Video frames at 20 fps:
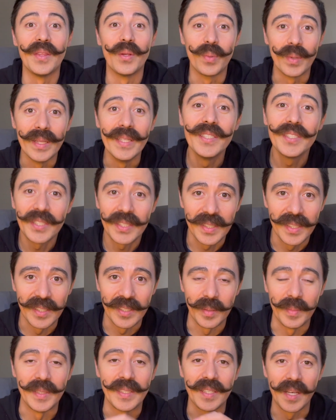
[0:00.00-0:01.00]
The religious
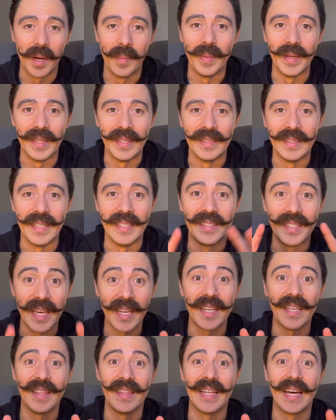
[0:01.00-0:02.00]
system has come in and
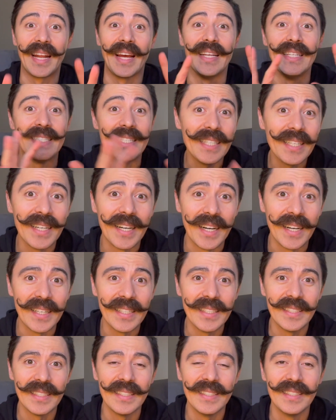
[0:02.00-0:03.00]
taken that
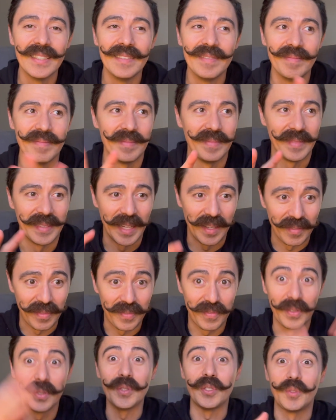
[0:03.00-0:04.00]
idea that
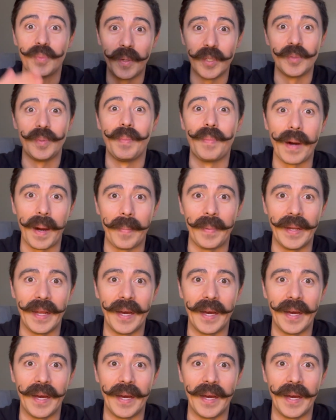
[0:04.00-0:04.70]
fruit's supposed to be popping